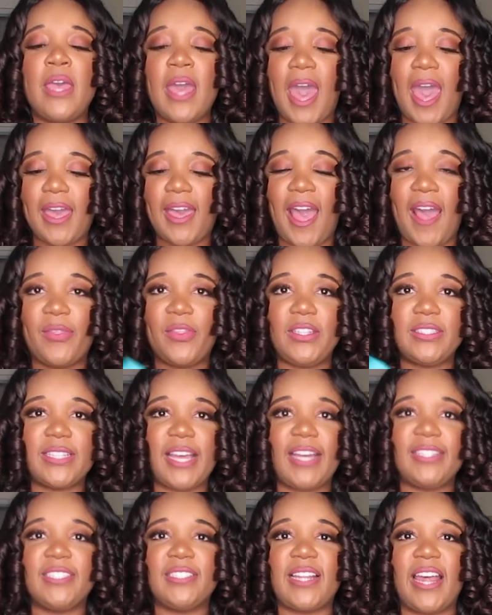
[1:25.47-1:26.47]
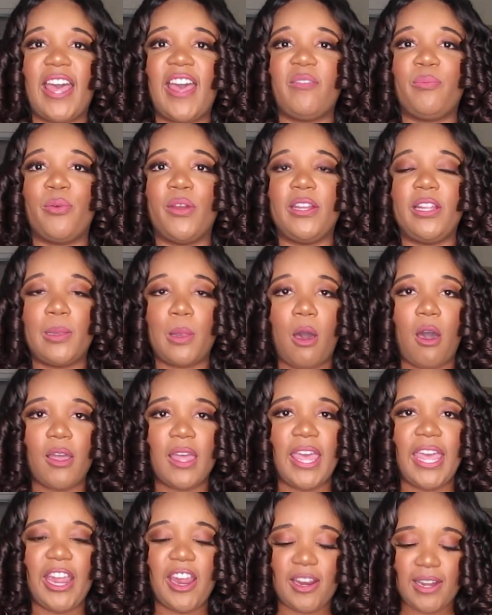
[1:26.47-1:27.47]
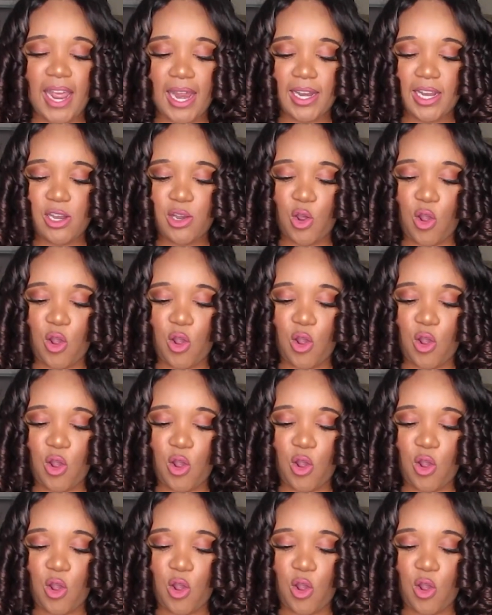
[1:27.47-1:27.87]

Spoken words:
I got these size because I have pretty long hair and I didn't